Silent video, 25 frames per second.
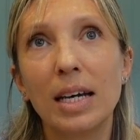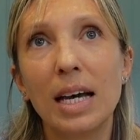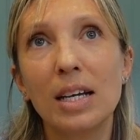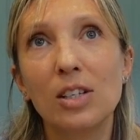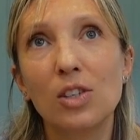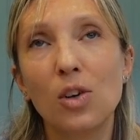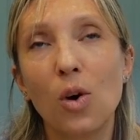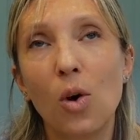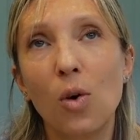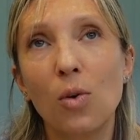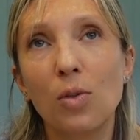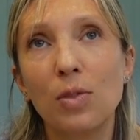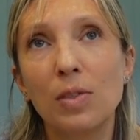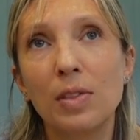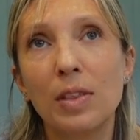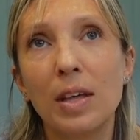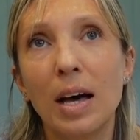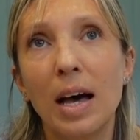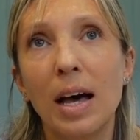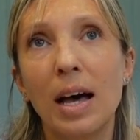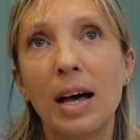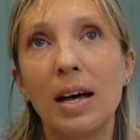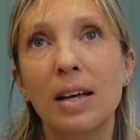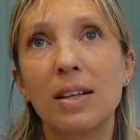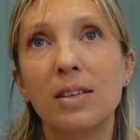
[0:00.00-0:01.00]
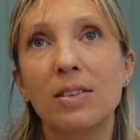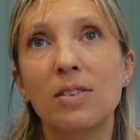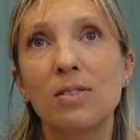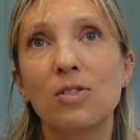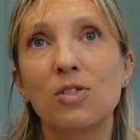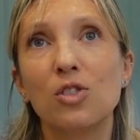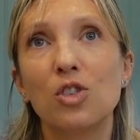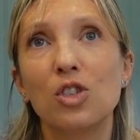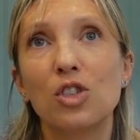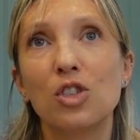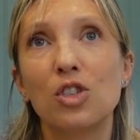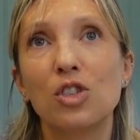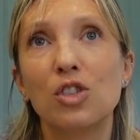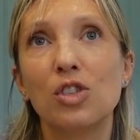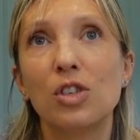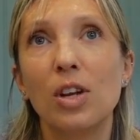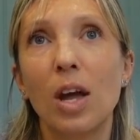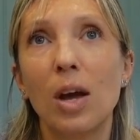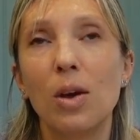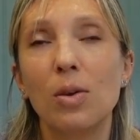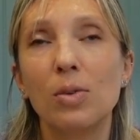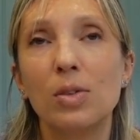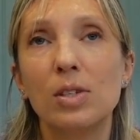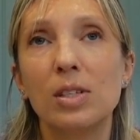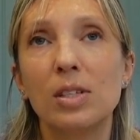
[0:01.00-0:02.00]
I guess on that, just
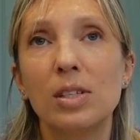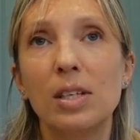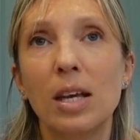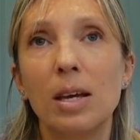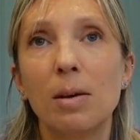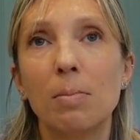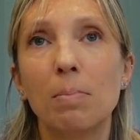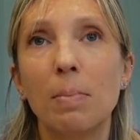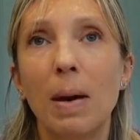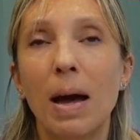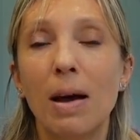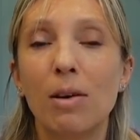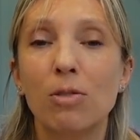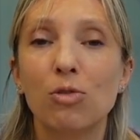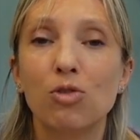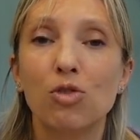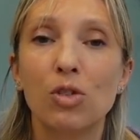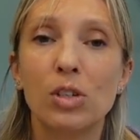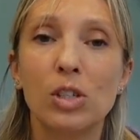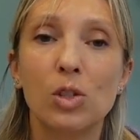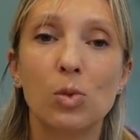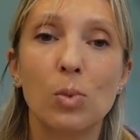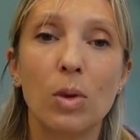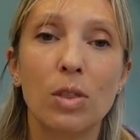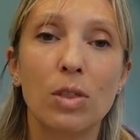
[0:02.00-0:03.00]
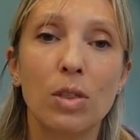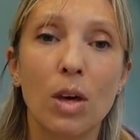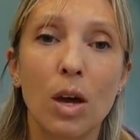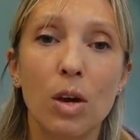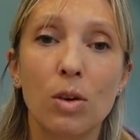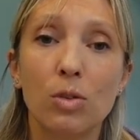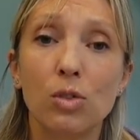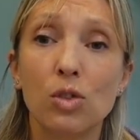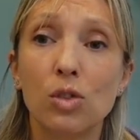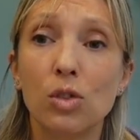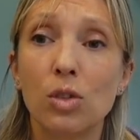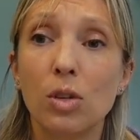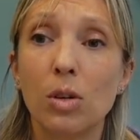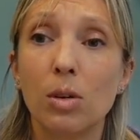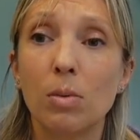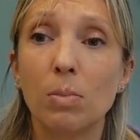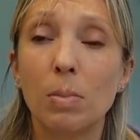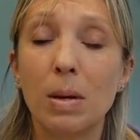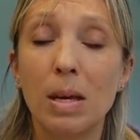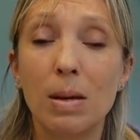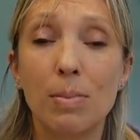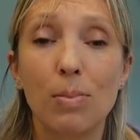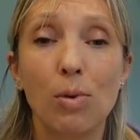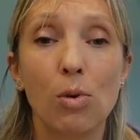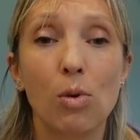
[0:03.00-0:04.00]
noticing boundaries with those
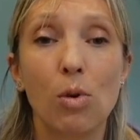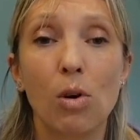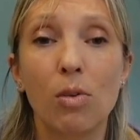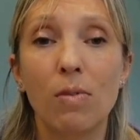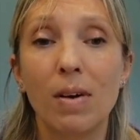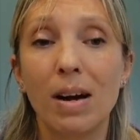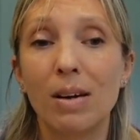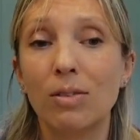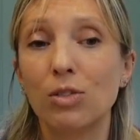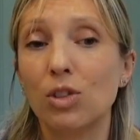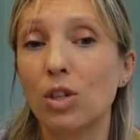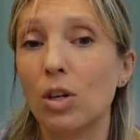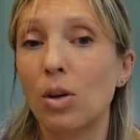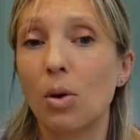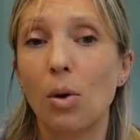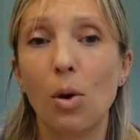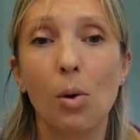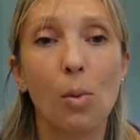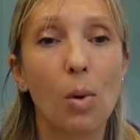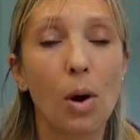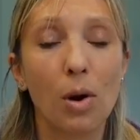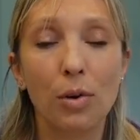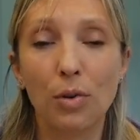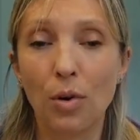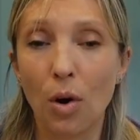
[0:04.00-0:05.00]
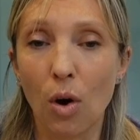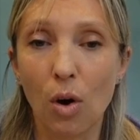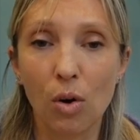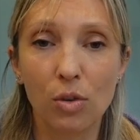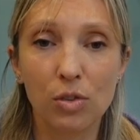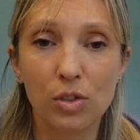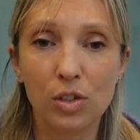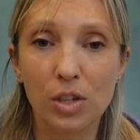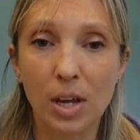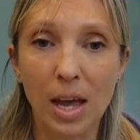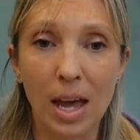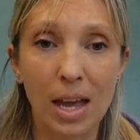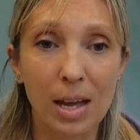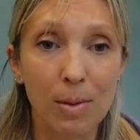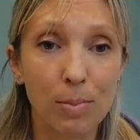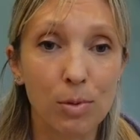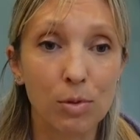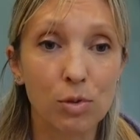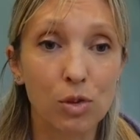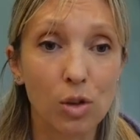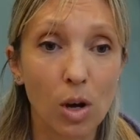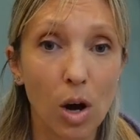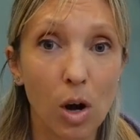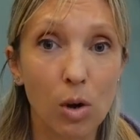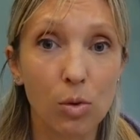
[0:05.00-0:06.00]
people around you who are not
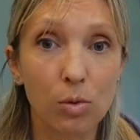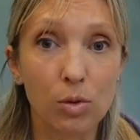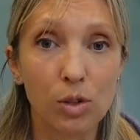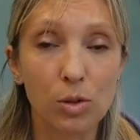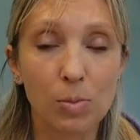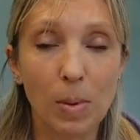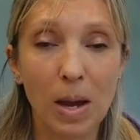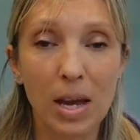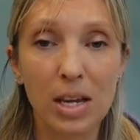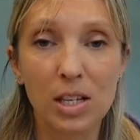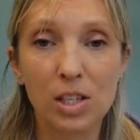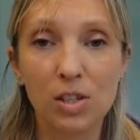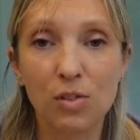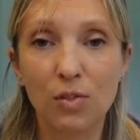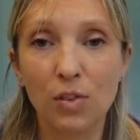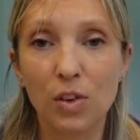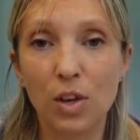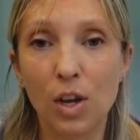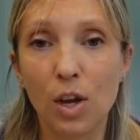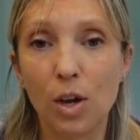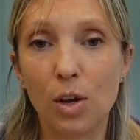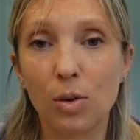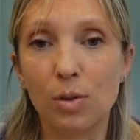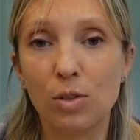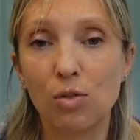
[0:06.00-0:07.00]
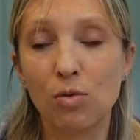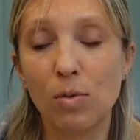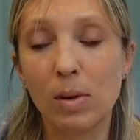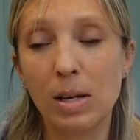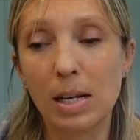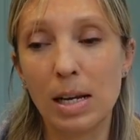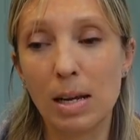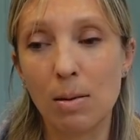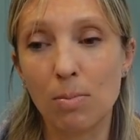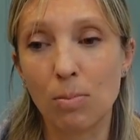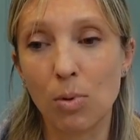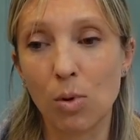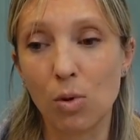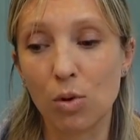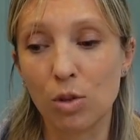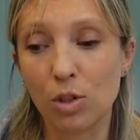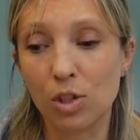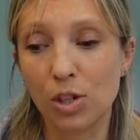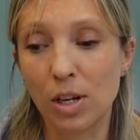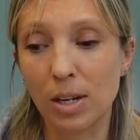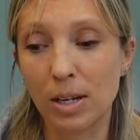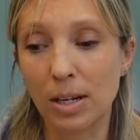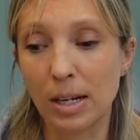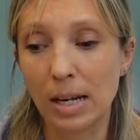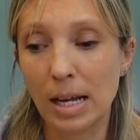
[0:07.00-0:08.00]
able to hold space for you is really
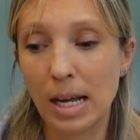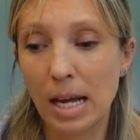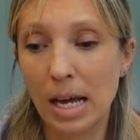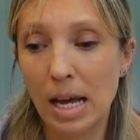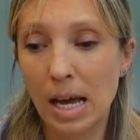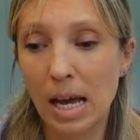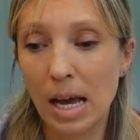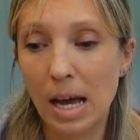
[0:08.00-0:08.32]
important.